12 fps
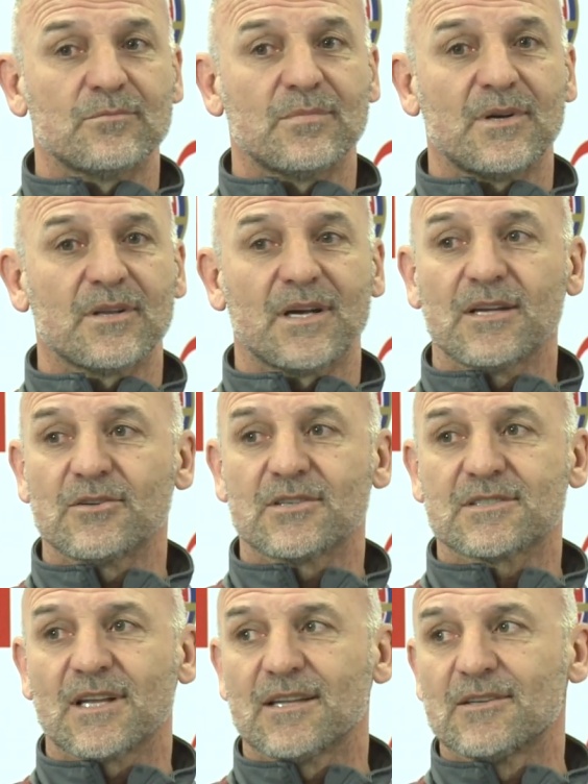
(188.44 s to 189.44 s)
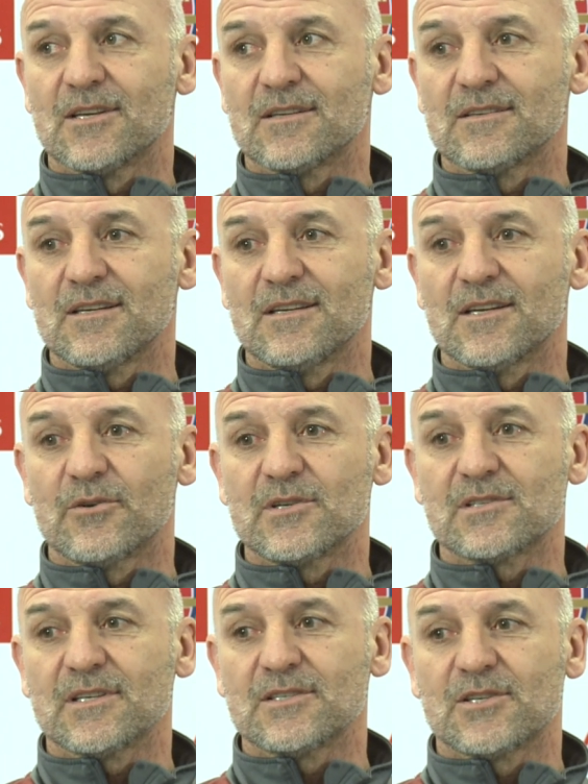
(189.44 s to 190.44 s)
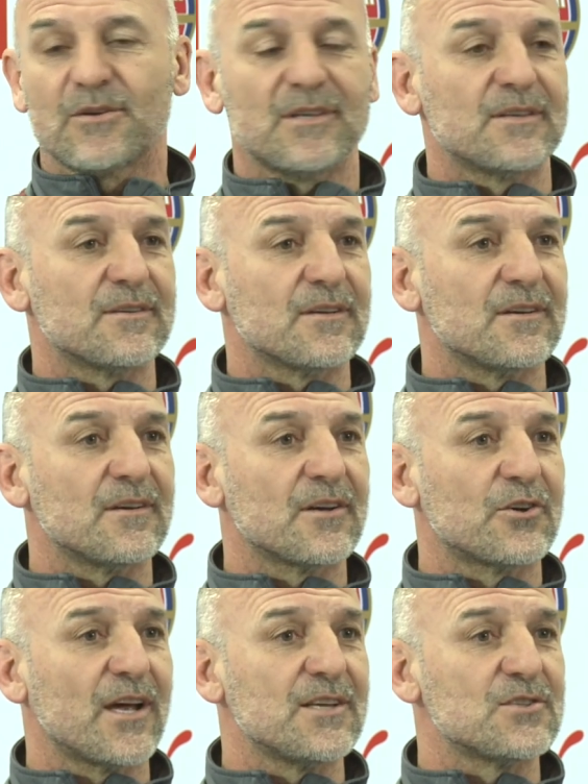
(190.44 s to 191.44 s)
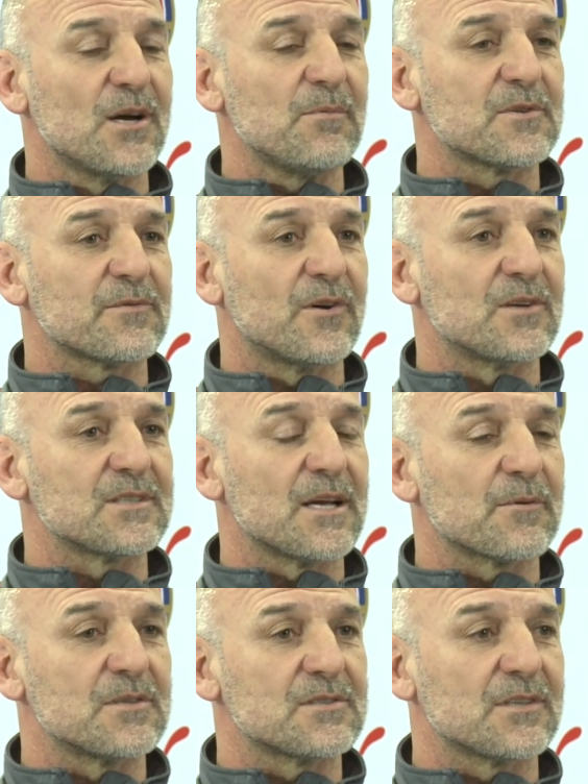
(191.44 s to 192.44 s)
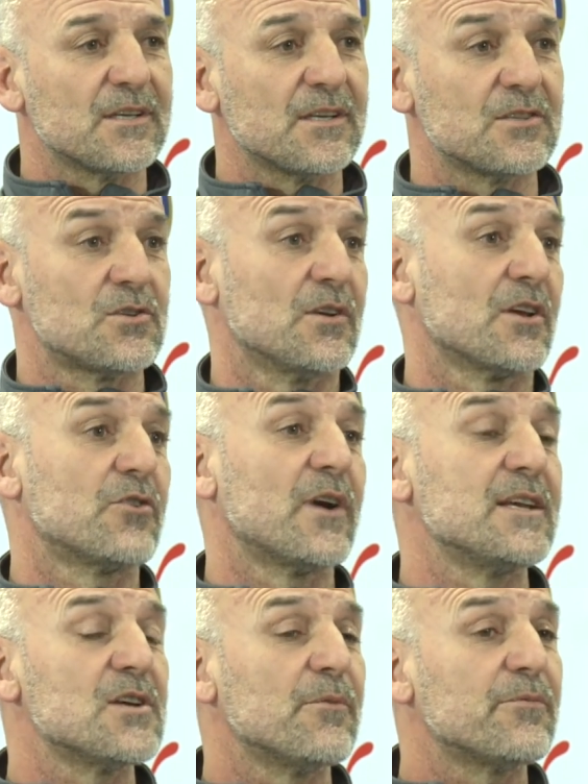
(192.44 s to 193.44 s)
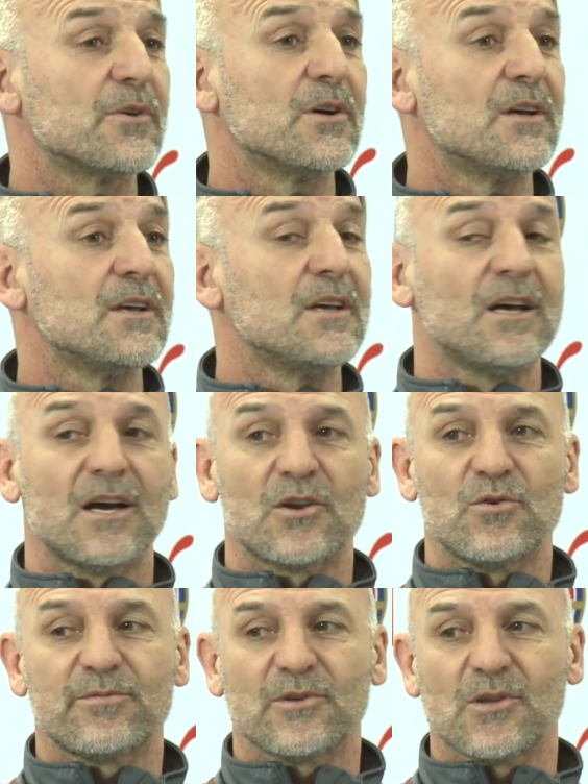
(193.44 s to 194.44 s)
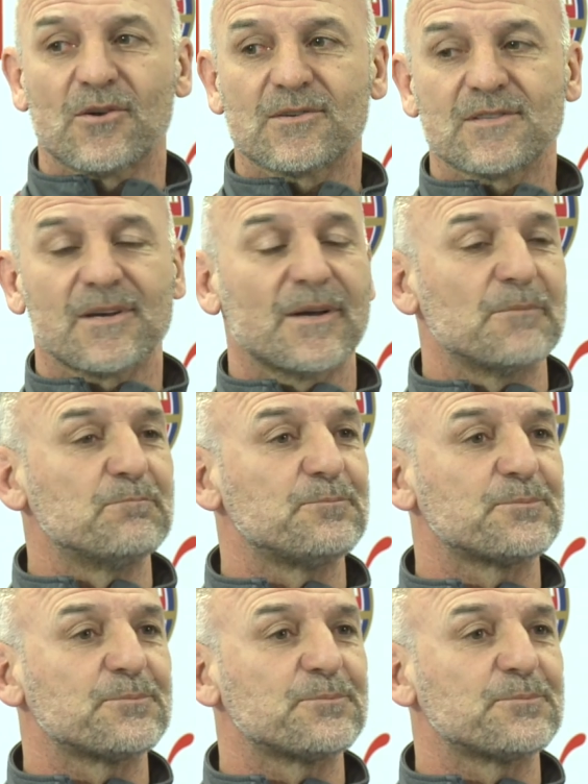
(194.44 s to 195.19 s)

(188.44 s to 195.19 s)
Well, I understand that, he's doing a great job as far as I'm concerned. He's done a great job for an awful long time.